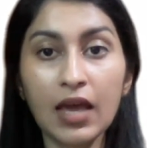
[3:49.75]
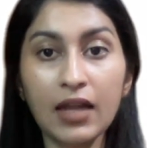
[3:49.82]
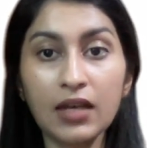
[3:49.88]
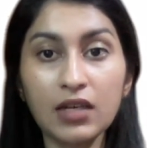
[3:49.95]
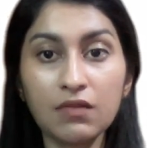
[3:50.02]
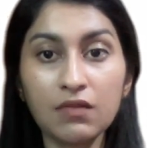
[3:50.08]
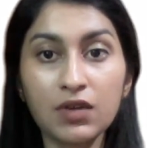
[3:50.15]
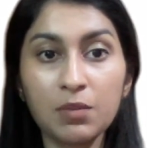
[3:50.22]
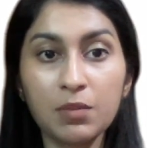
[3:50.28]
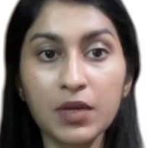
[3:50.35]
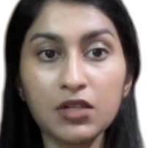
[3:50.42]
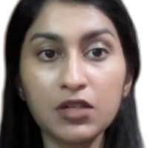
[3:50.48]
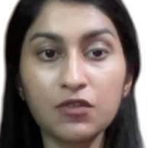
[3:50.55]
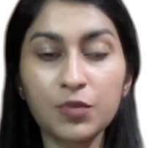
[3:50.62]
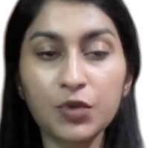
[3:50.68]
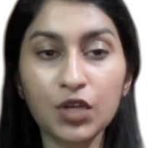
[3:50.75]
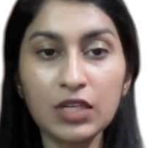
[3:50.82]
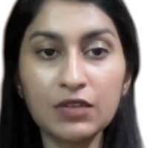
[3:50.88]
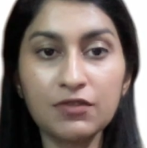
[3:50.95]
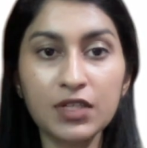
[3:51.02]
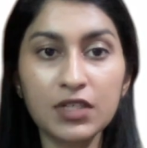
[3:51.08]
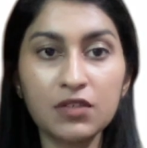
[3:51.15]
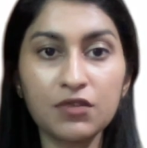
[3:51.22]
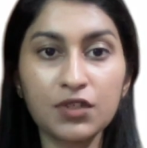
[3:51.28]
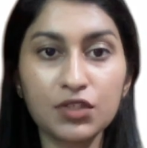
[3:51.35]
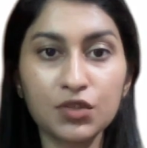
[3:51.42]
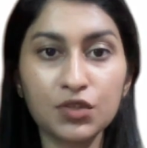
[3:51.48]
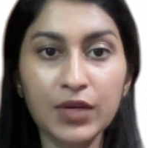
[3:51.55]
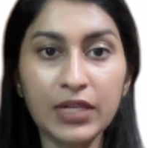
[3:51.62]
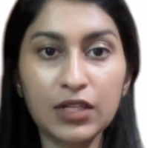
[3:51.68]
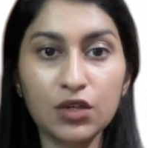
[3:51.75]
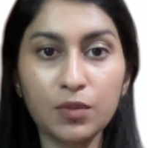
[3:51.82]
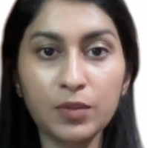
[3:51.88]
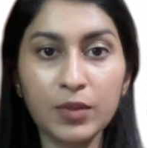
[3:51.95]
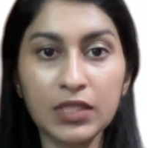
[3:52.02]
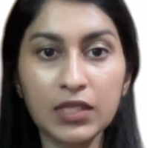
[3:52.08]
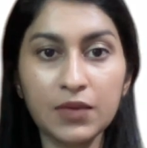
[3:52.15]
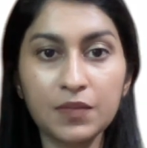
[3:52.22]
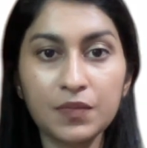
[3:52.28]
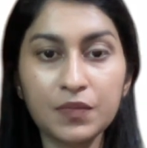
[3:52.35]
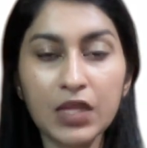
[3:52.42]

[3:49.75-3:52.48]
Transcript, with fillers: and development of proliferative vitreoretinopathy.